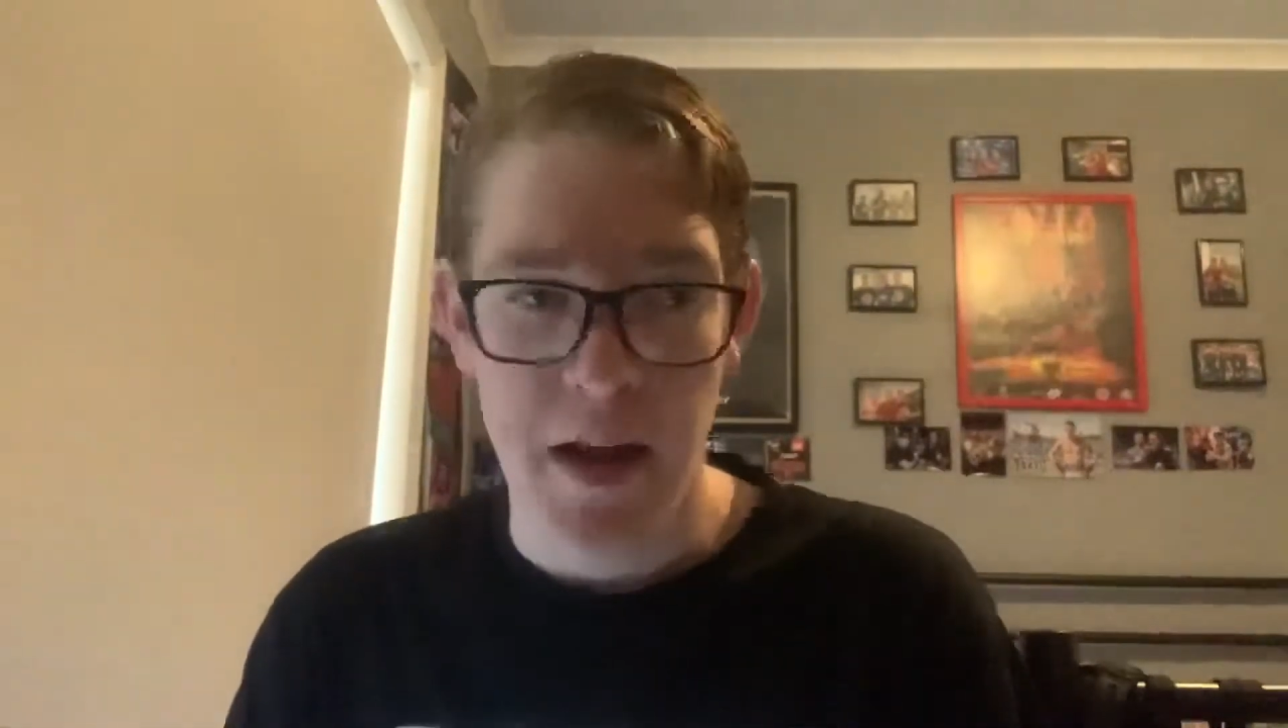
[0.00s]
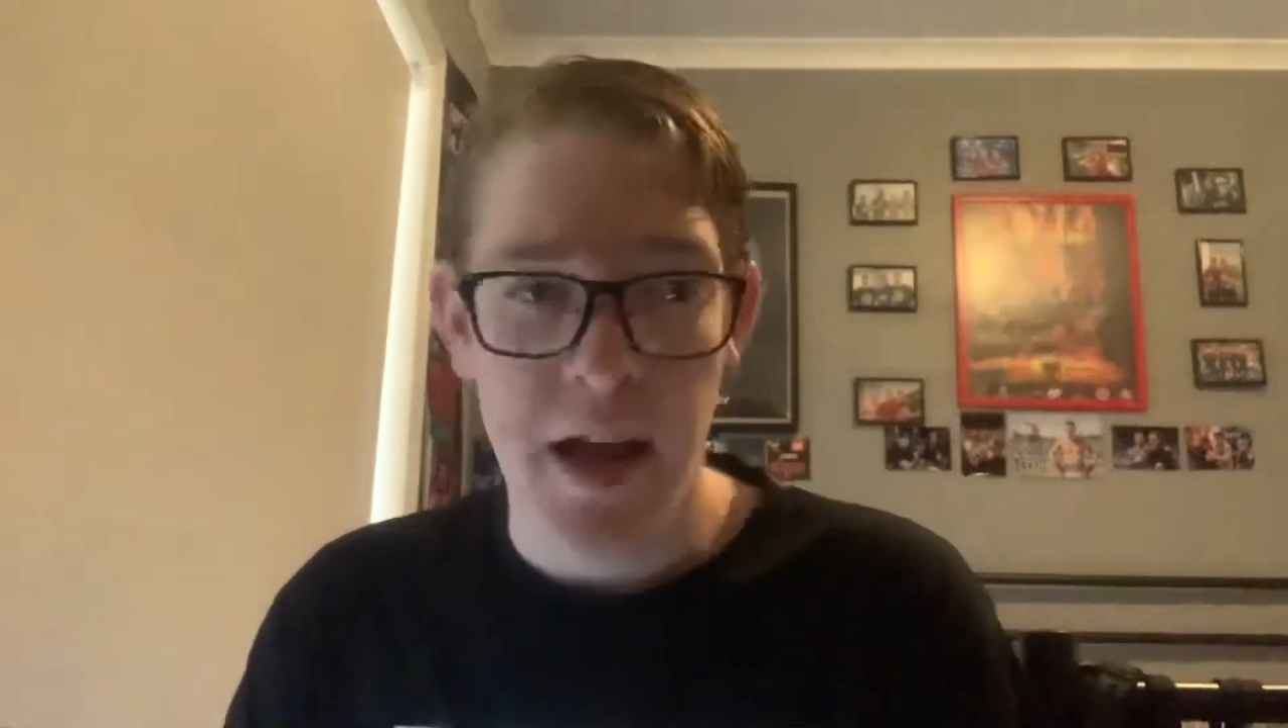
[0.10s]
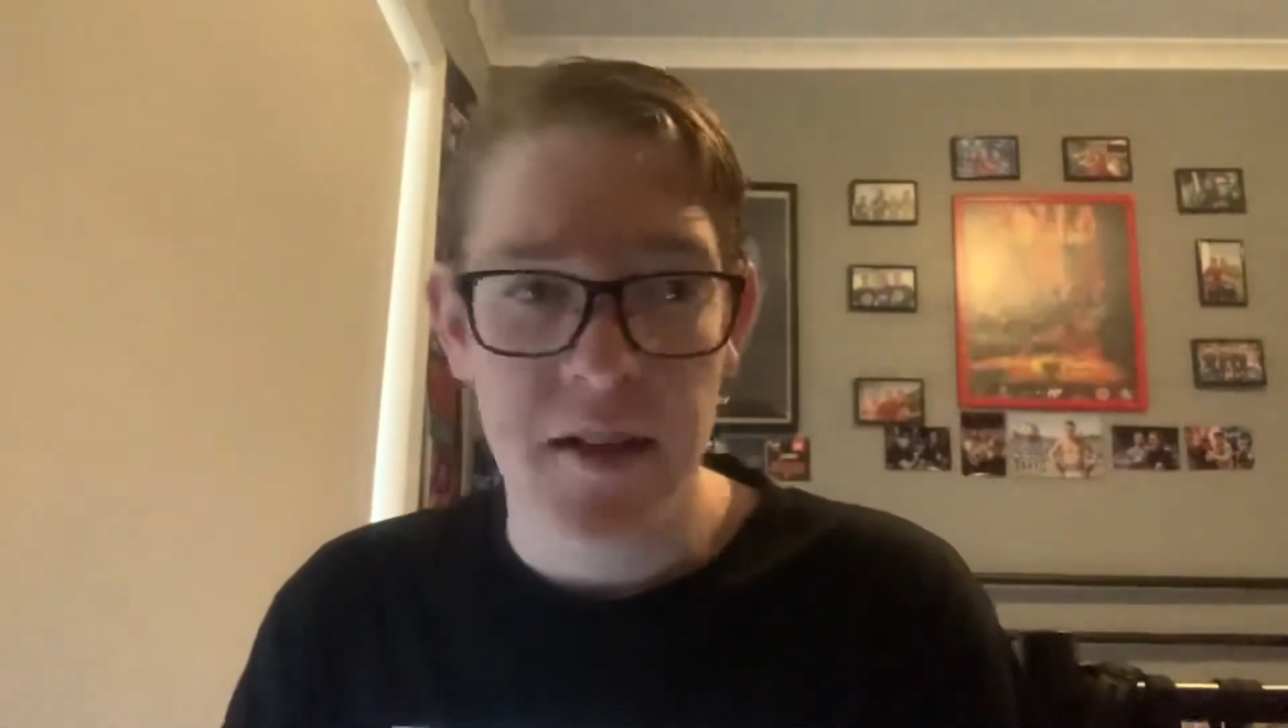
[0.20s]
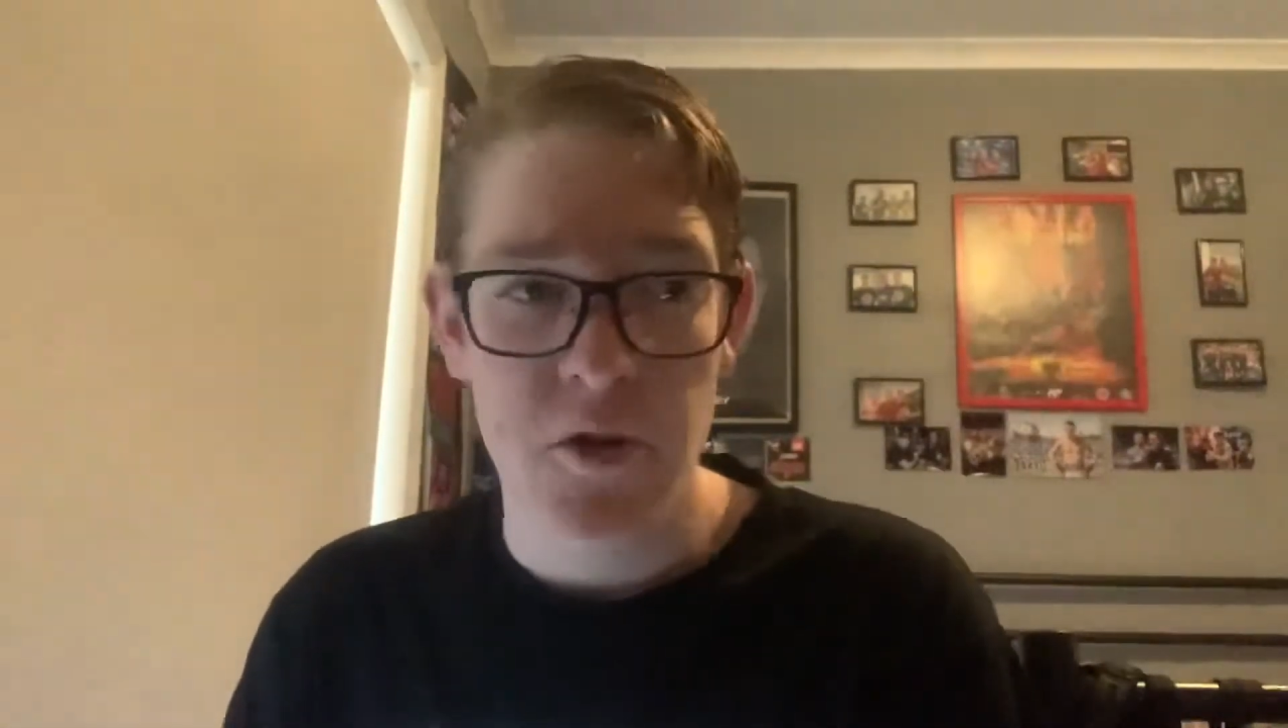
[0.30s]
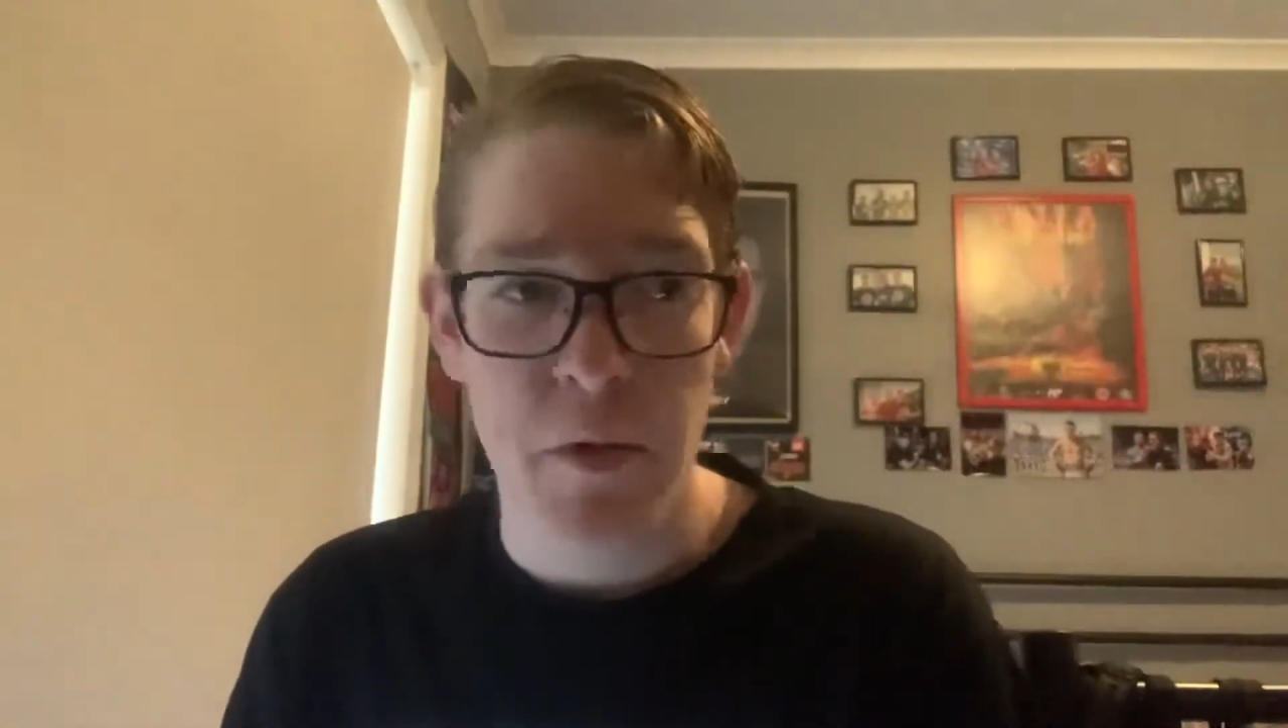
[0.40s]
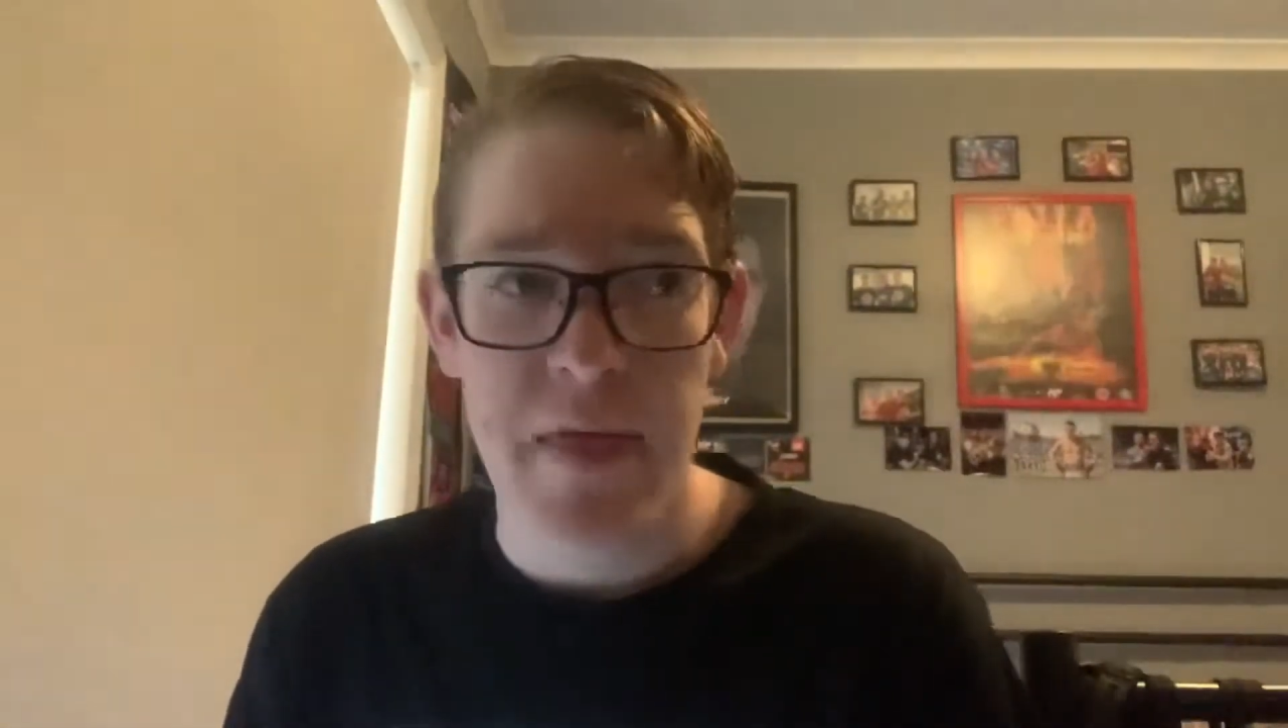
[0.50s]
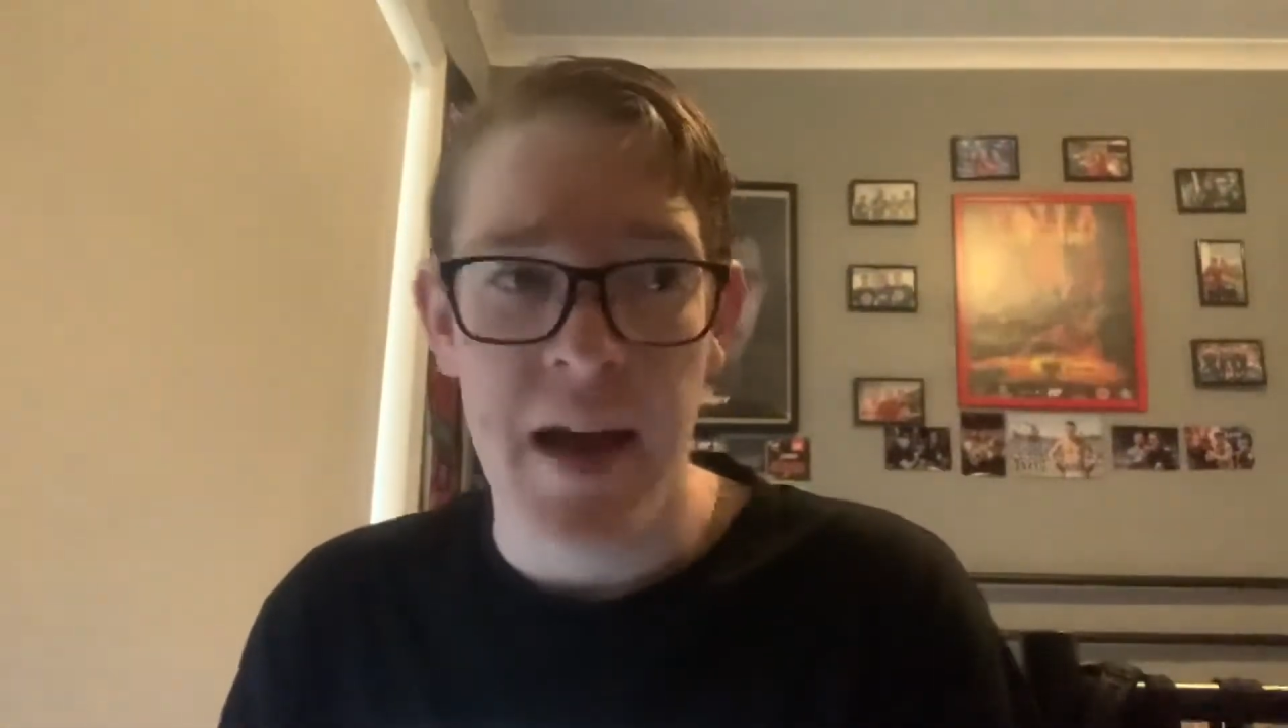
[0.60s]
needed to win